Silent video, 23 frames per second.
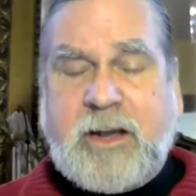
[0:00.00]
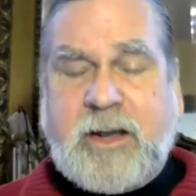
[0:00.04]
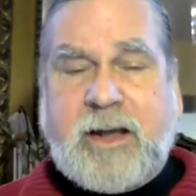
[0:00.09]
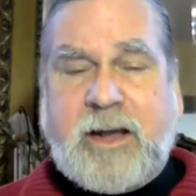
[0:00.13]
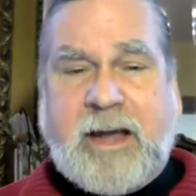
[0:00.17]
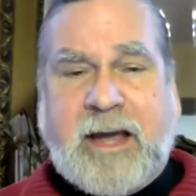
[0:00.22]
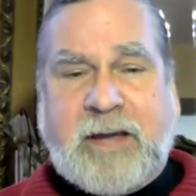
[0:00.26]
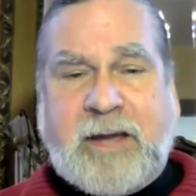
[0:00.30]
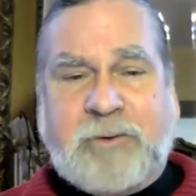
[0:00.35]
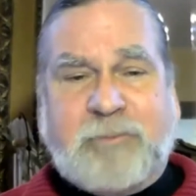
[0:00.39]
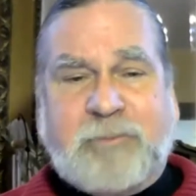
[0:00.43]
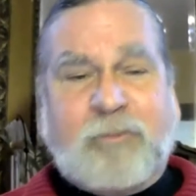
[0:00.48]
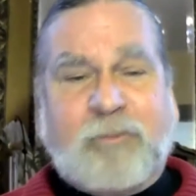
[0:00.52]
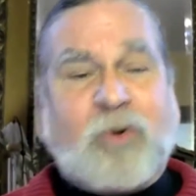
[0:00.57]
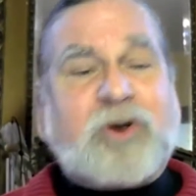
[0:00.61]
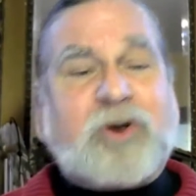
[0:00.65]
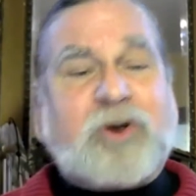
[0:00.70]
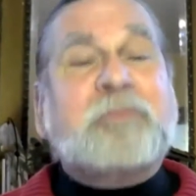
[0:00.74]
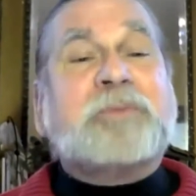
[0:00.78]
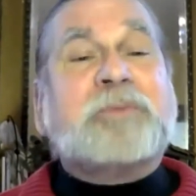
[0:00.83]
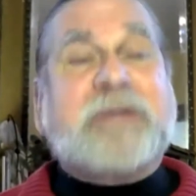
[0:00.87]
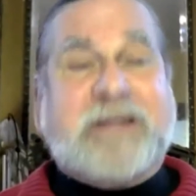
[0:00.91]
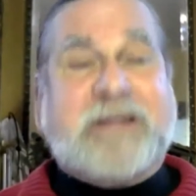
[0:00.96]
And more
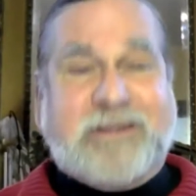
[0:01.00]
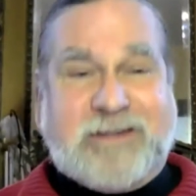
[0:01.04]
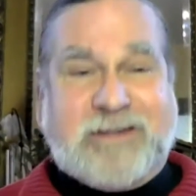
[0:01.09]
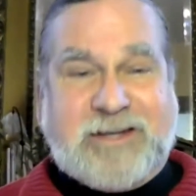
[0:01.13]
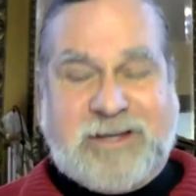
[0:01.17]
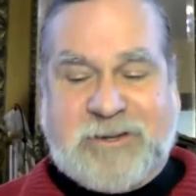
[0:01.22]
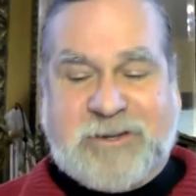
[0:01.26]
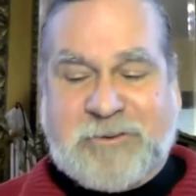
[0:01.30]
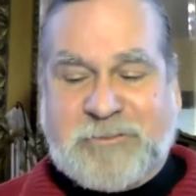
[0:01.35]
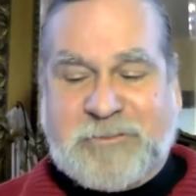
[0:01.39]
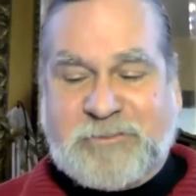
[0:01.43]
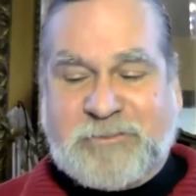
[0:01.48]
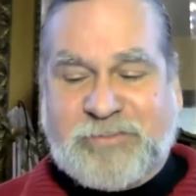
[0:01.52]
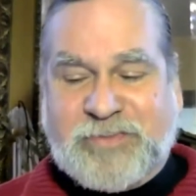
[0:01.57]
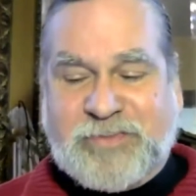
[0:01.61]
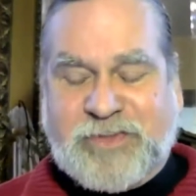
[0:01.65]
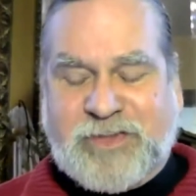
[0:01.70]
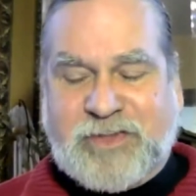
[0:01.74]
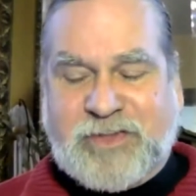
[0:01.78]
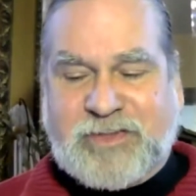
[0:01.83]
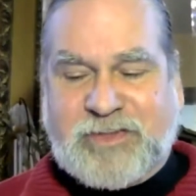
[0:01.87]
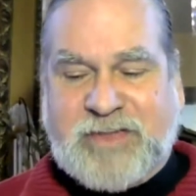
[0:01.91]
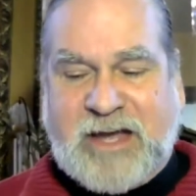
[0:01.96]
completely,
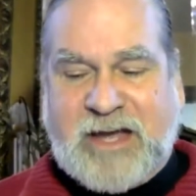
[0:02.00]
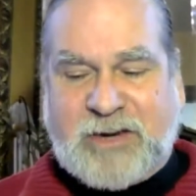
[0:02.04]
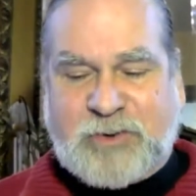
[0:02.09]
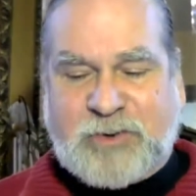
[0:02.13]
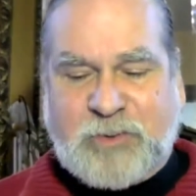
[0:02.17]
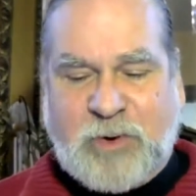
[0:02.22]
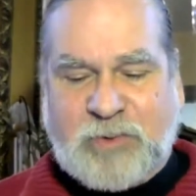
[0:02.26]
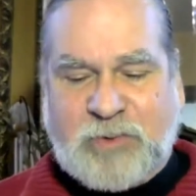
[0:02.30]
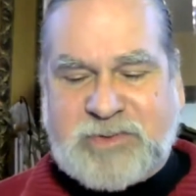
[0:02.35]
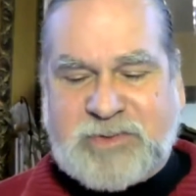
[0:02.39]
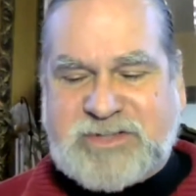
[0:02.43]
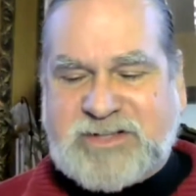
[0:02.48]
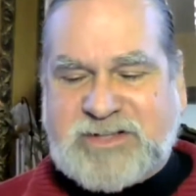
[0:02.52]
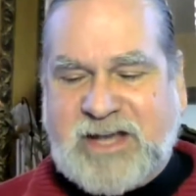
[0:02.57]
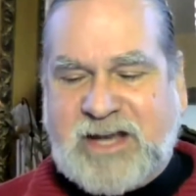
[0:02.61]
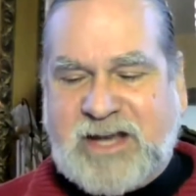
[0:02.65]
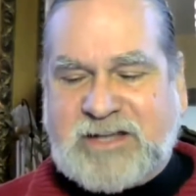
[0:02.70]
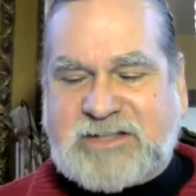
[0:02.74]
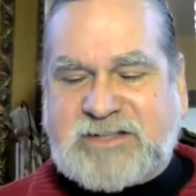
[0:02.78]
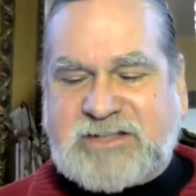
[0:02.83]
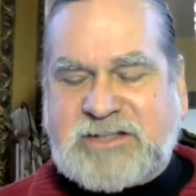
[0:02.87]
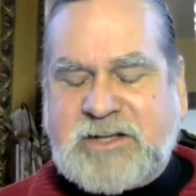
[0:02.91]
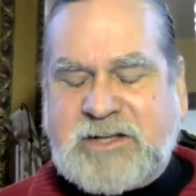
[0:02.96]
that quote
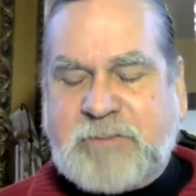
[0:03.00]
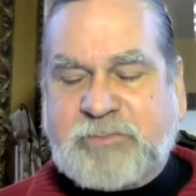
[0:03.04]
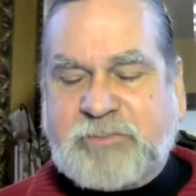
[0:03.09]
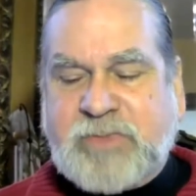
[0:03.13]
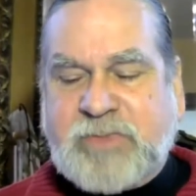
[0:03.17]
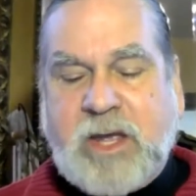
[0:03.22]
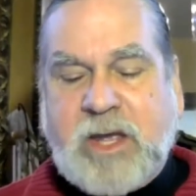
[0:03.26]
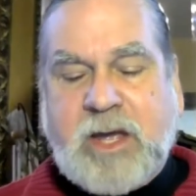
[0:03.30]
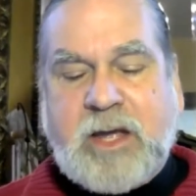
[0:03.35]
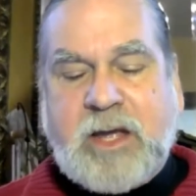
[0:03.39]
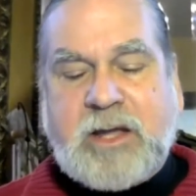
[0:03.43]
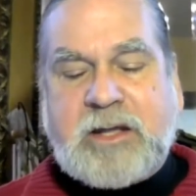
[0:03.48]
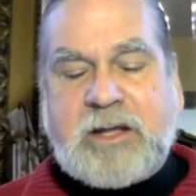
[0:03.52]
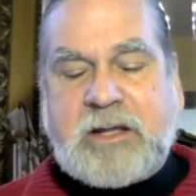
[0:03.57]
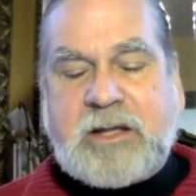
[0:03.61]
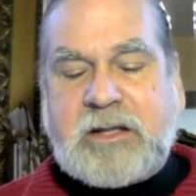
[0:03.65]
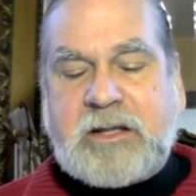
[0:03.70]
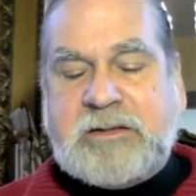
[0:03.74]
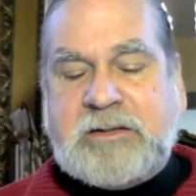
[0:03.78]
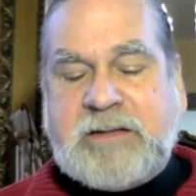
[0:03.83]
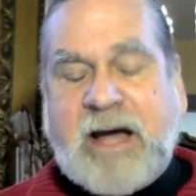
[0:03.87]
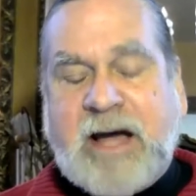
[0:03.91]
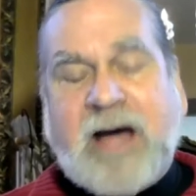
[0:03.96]
states,
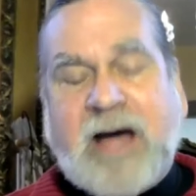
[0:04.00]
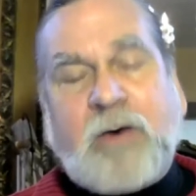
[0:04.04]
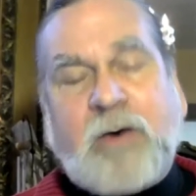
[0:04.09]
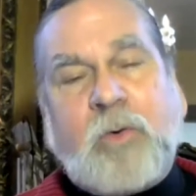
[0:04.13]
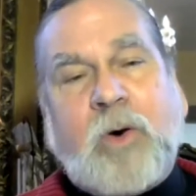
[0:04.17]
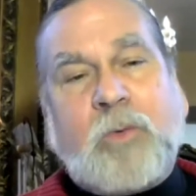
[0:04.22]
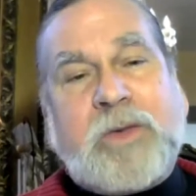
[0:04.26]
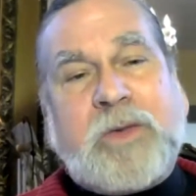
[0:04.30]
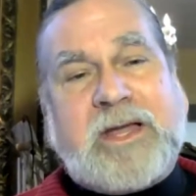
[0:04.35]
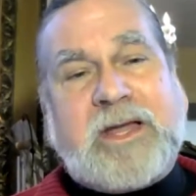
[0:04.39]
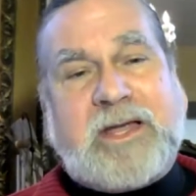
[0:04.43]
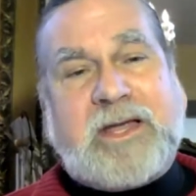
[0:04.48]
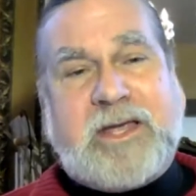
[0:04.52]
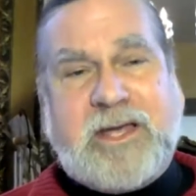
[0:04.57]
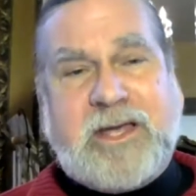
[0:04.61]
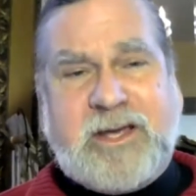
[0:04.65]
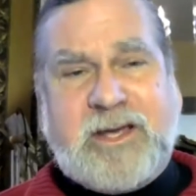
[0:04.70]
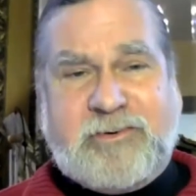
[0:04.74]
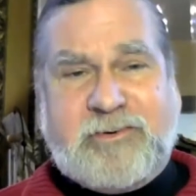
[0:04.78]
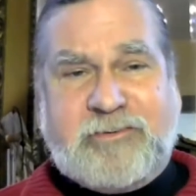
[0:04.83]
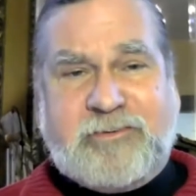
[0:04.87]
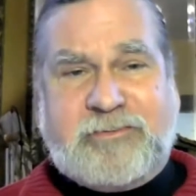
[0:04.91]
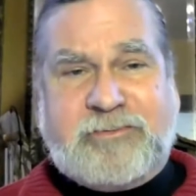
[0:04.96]
"Not what we
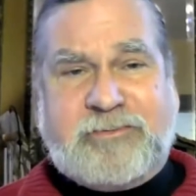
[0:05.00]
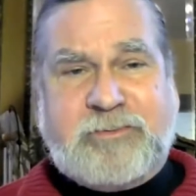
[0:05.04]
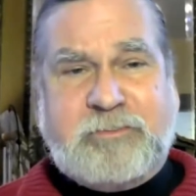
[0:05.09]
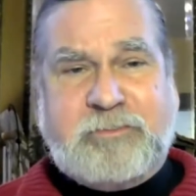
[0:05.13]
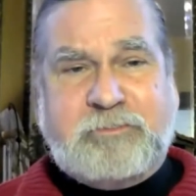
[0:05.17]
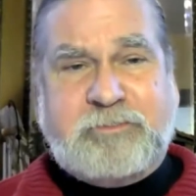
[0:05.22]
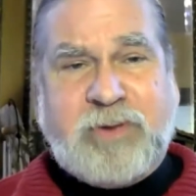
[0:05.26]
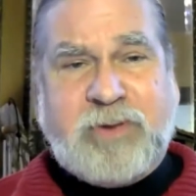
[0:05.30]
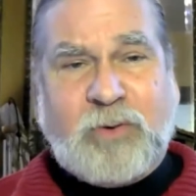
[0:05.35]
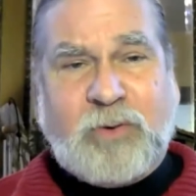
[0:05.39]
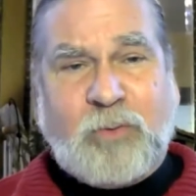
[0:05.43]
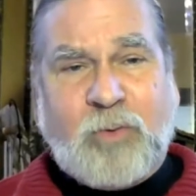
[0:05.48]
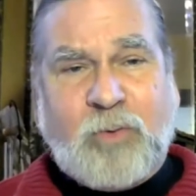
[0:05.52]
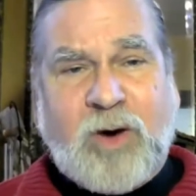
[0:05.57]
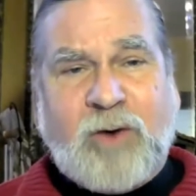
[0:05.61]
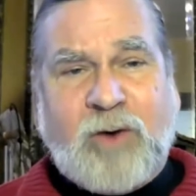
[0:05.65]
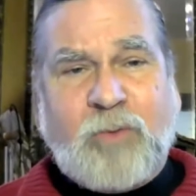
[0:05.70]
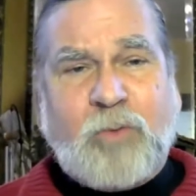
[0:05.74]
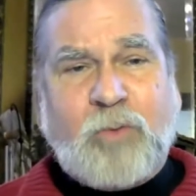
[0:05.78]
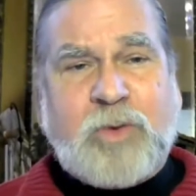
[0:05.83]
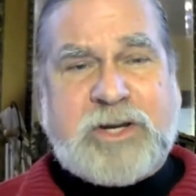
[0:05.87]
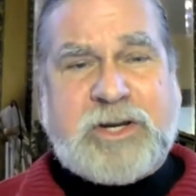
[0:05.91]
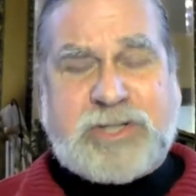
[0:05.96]
give, but
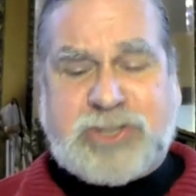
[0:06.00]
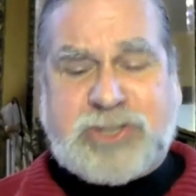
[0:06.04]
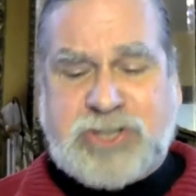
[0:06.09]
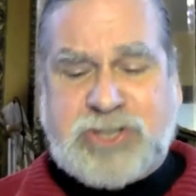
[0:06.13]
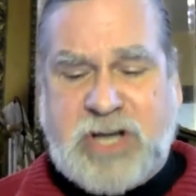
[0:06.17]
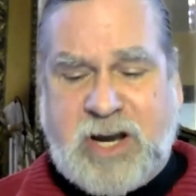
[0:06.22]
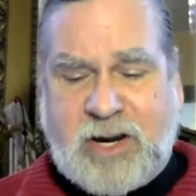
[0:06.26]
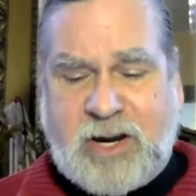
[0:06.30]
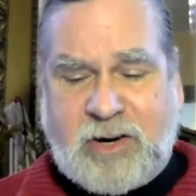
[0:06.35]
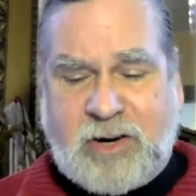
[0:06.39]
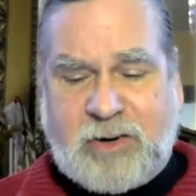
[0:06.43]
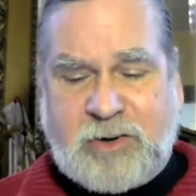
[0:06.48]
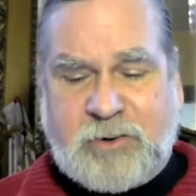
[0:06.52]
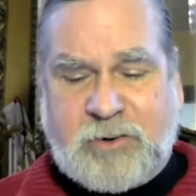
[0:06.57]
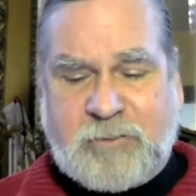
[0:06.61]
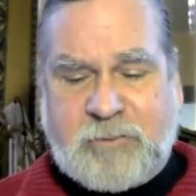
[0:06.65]
what we share.